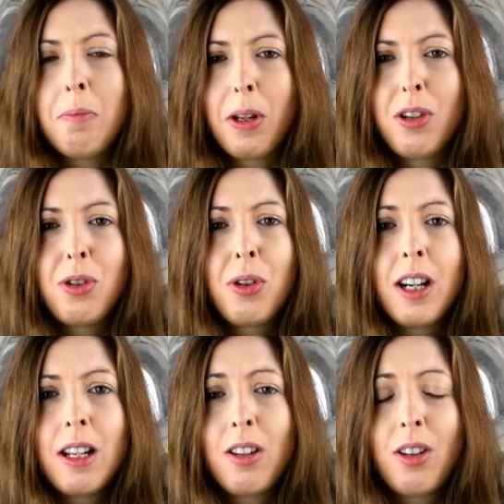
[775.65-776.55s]
because you
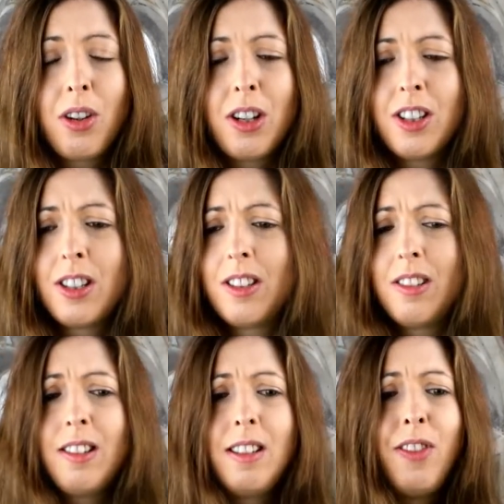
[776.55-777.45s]
can just
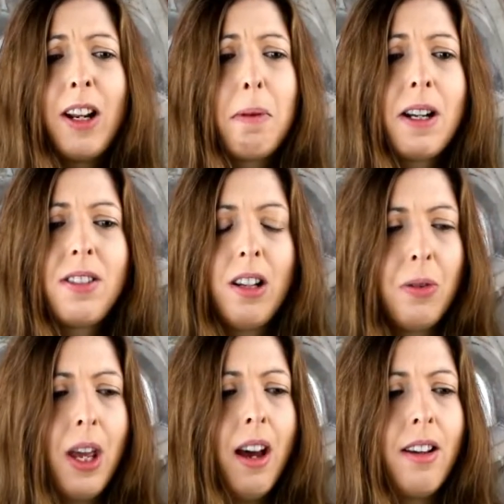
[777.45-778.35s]
flip back and say, oh
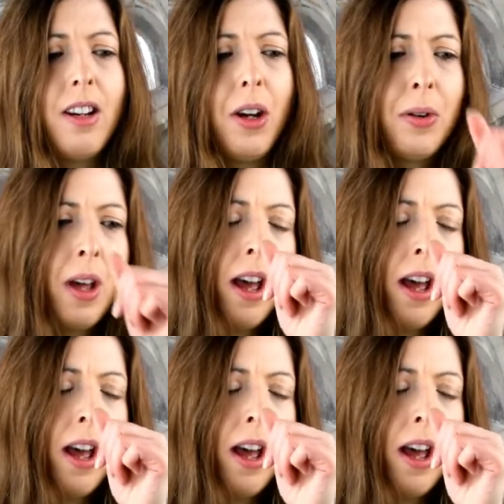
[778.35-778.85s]
yeah, you know,